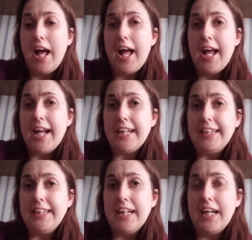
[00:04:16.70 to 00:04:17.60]

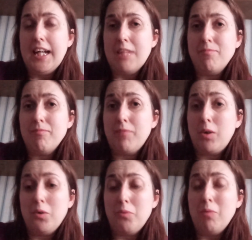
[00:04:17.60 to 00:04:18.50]
a um,
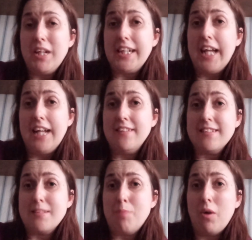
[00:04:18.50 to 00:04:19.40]
good weekend
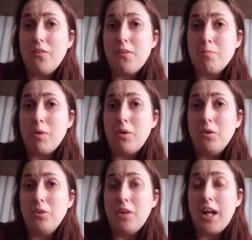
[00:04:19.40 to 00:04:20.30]
as
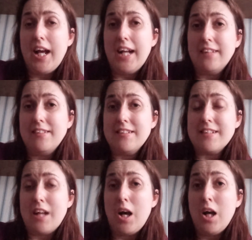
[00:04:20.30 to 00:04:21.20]
possible. And
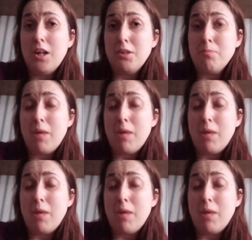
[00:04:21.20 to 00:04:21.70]
I hope